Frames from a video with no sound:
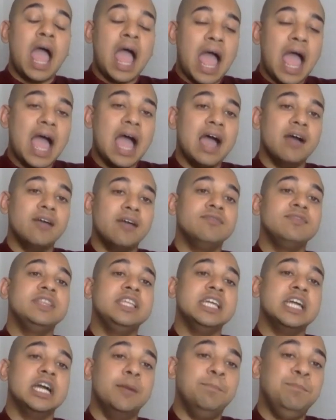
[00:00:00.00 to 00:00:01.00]
have
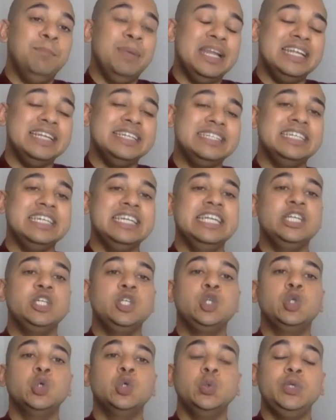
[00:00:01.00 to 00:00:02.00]
the ability
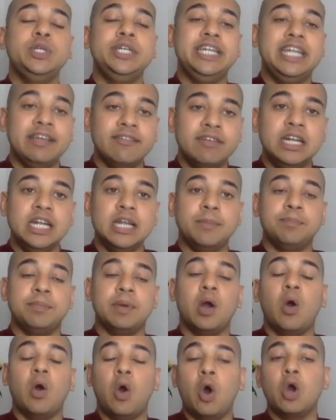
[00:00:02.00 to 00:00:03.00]
to develop
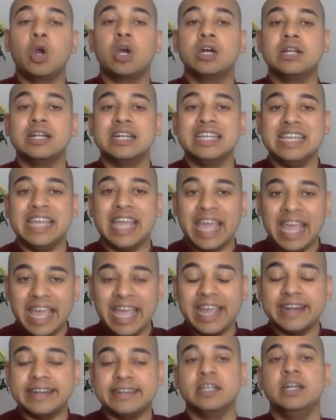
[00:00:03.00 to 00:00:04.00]
or
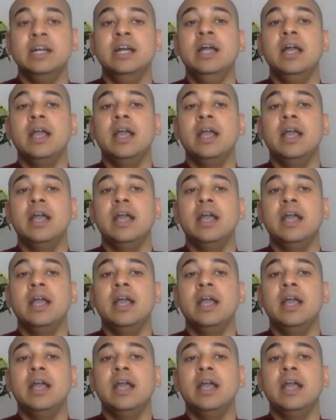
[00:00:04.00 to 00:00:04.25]
create